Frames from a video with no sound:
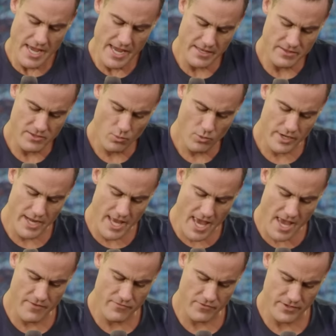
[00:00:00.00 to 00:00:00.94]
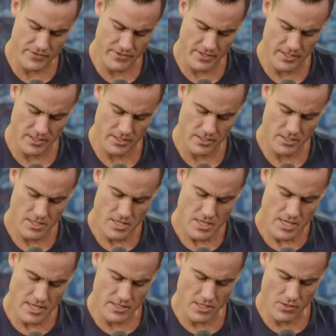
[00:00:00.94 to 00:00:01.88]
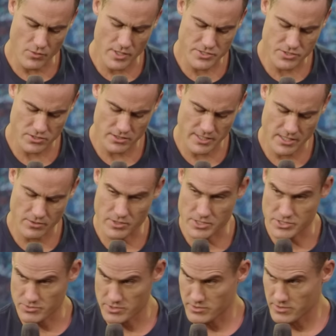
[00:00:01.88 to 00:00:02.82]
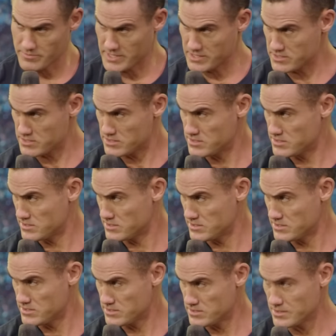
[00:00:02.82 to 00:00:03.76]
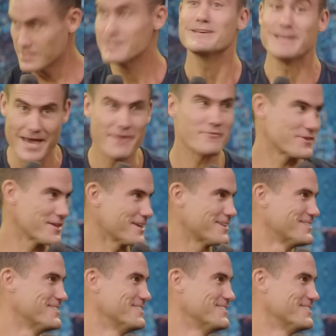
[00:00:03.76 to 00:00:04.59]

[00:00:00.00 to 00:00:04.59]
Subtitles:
And the word everything in the original language, you know what it means? Everything.